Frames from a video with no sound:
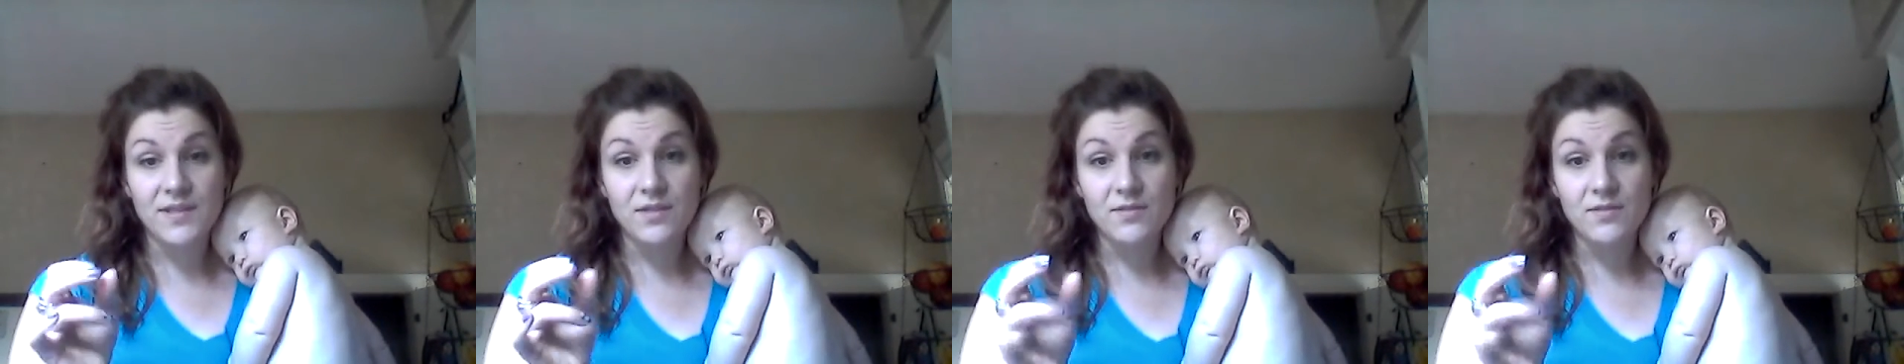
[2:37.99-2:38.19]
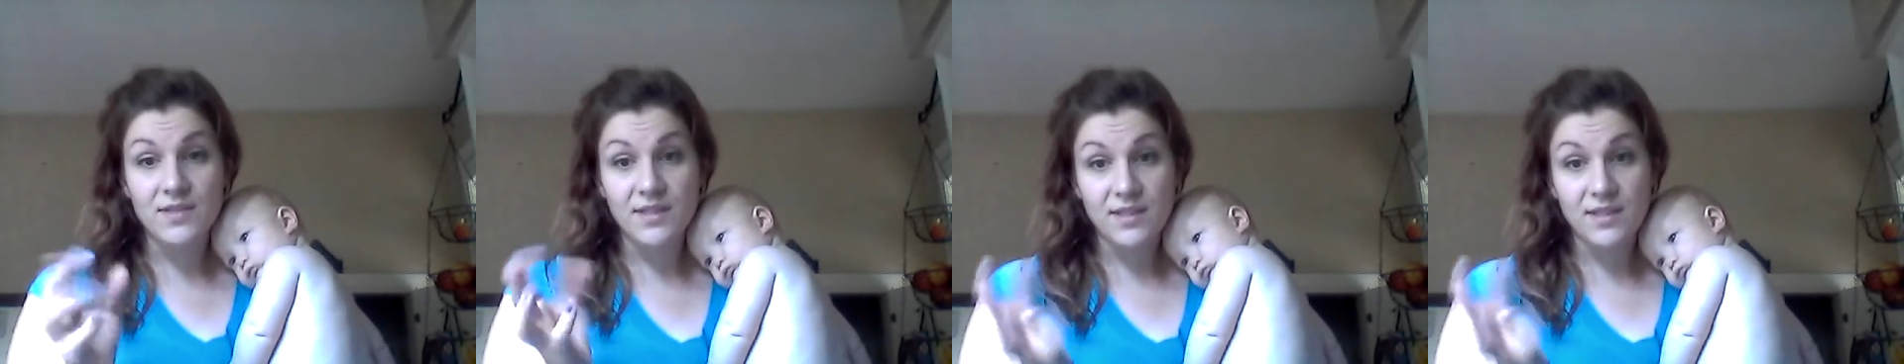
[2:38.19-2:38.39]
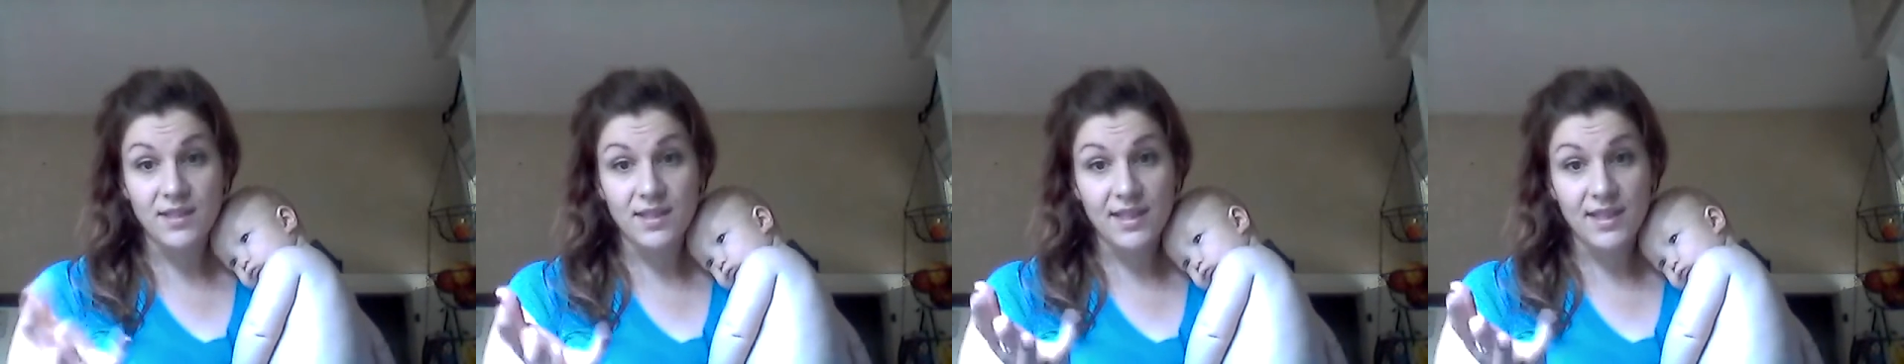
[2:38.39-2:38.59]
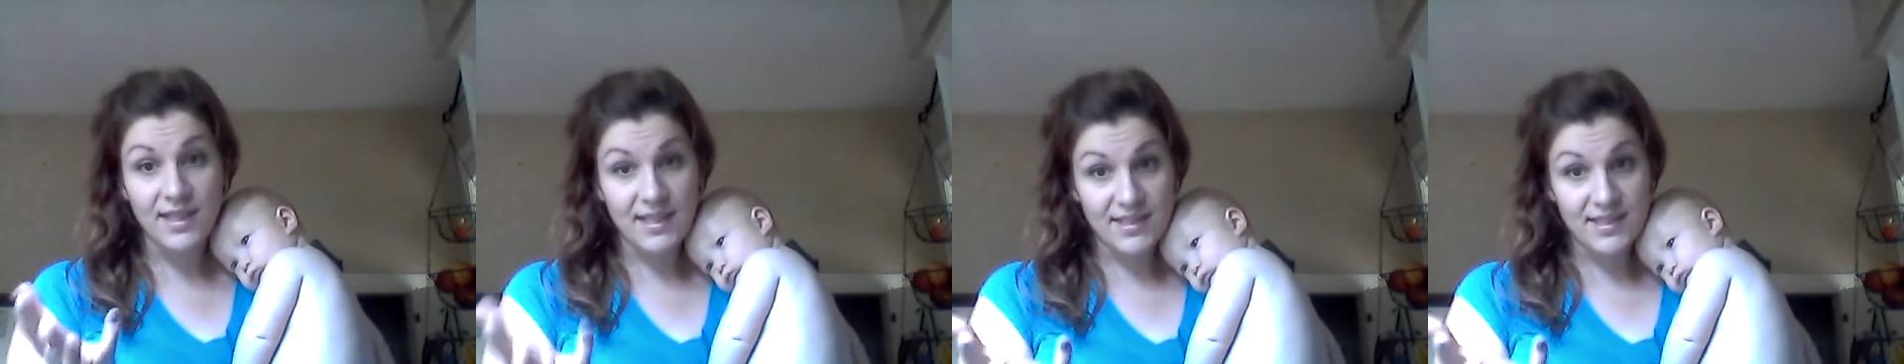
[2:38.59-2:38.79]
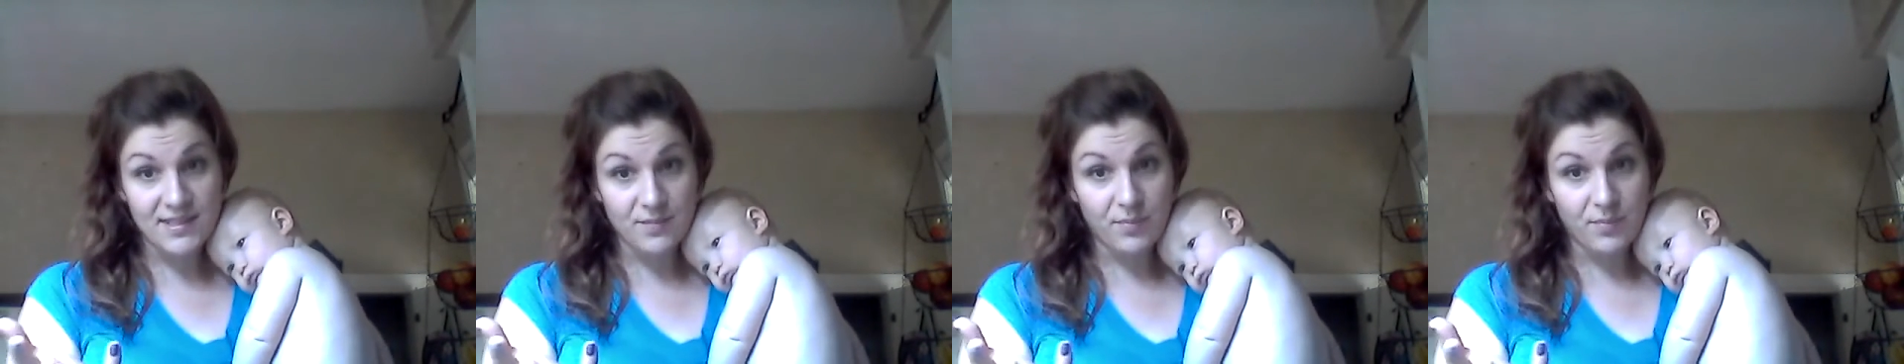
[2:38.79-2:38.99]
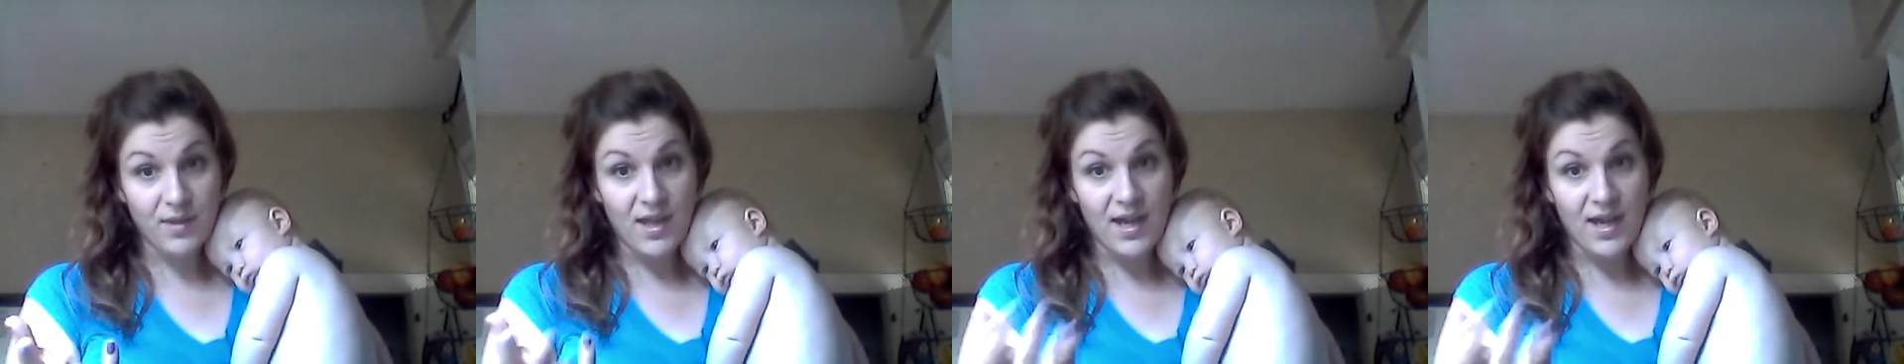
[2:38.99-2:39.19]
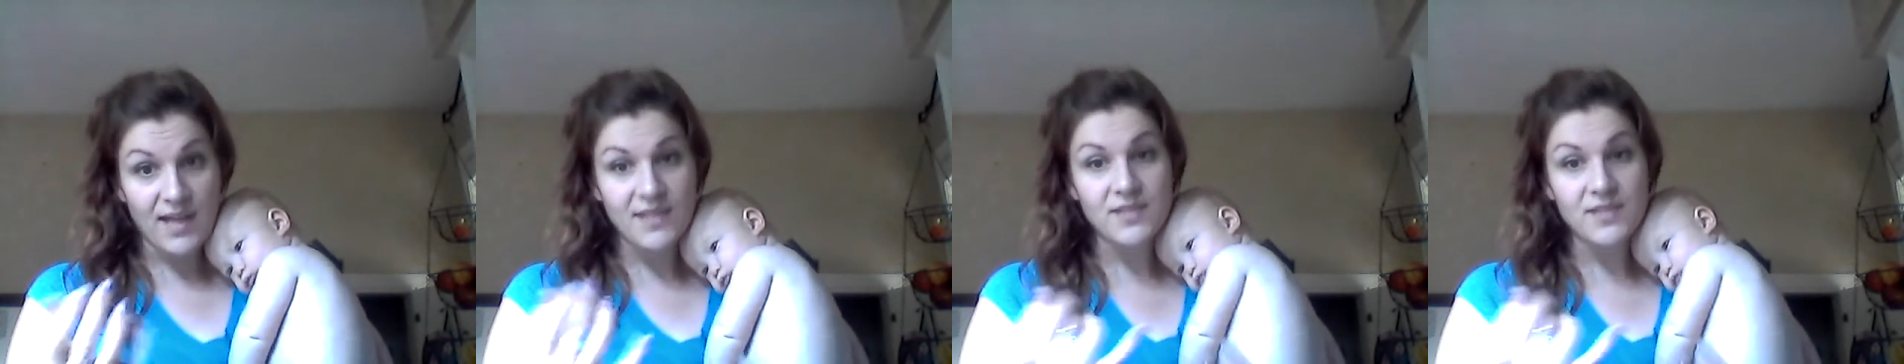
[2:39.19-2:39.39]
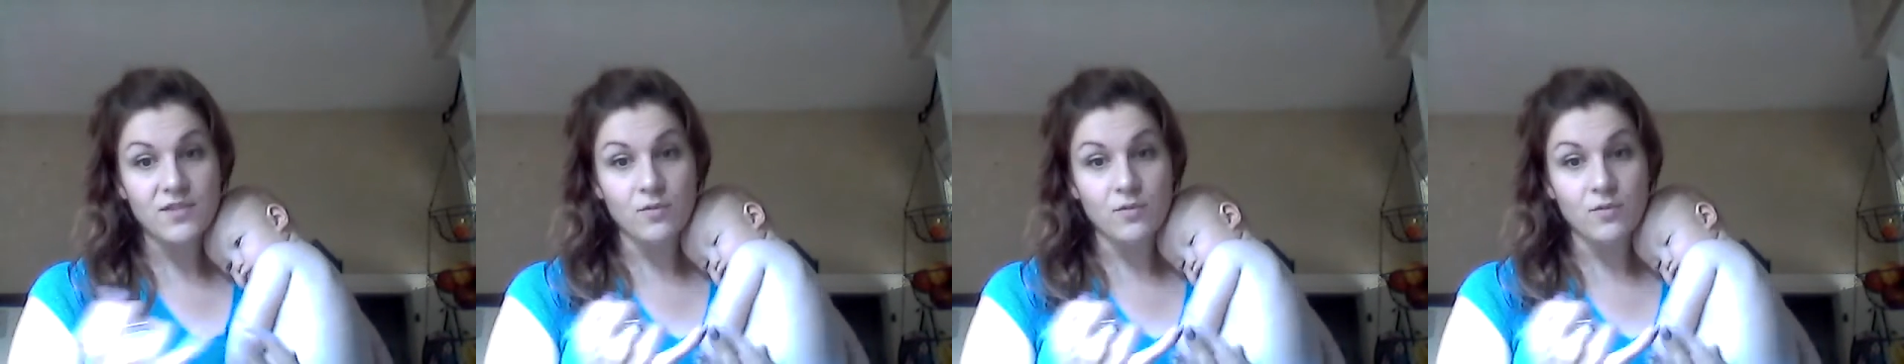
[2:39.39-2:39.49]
using the cleaning supplies.